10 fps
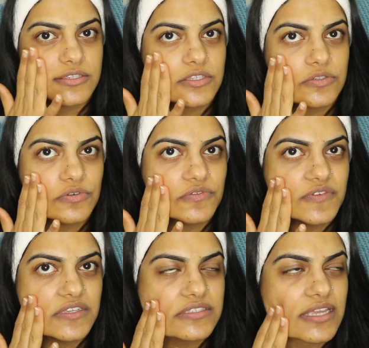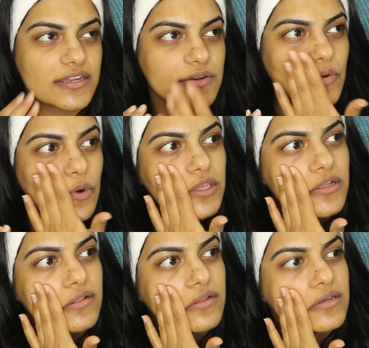It sort of feels like an
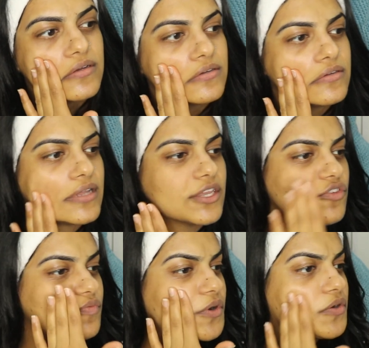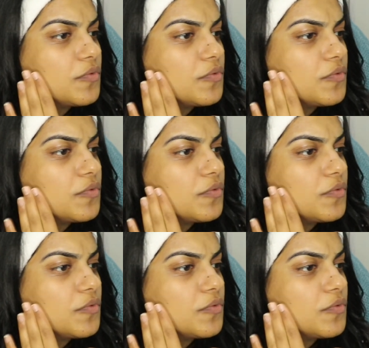oil. Like you've put